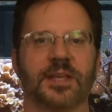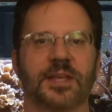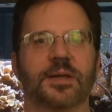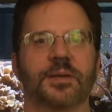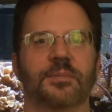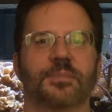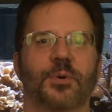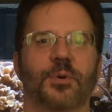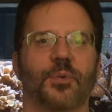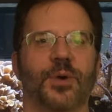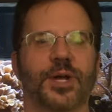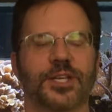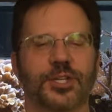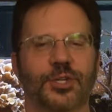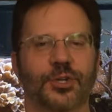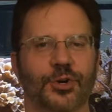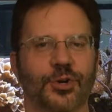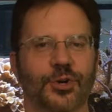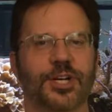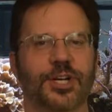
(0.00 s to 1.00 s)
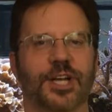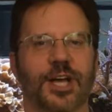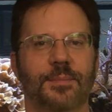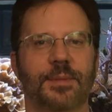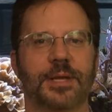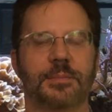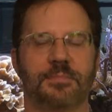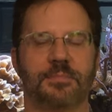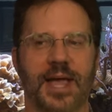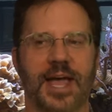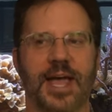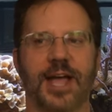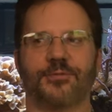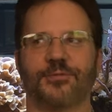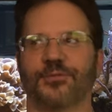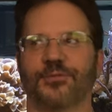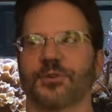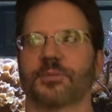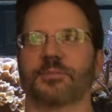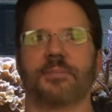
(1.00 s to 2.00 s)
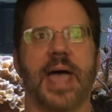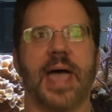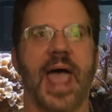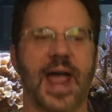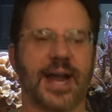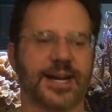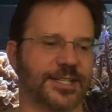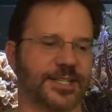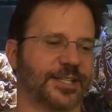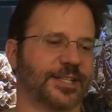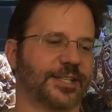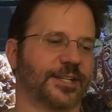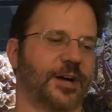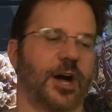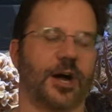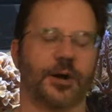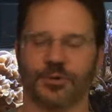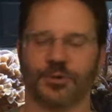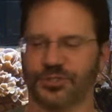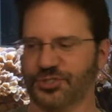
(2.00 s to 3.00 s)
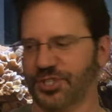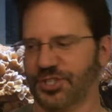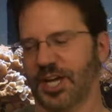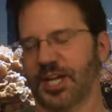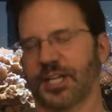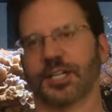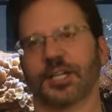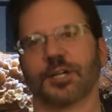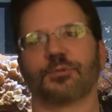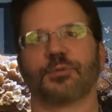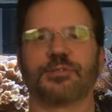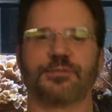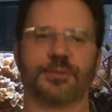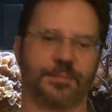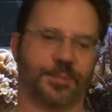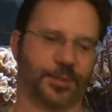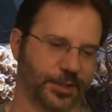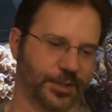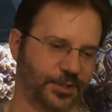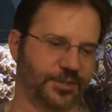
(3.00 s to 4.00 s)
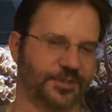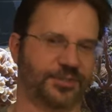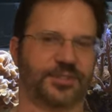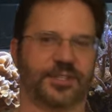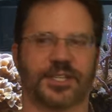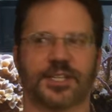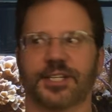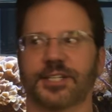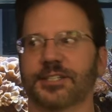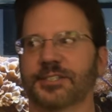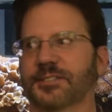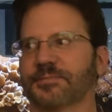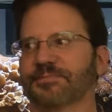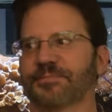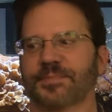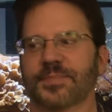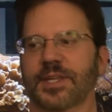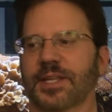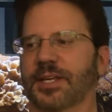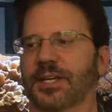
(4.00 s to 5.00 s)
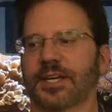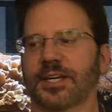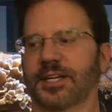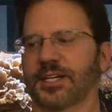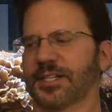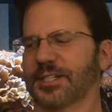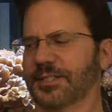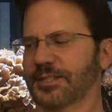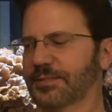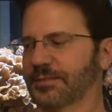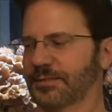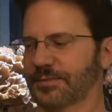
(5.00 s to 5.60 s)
But when you're coming back from Macna, Aquashella, Reefapalooza, uh,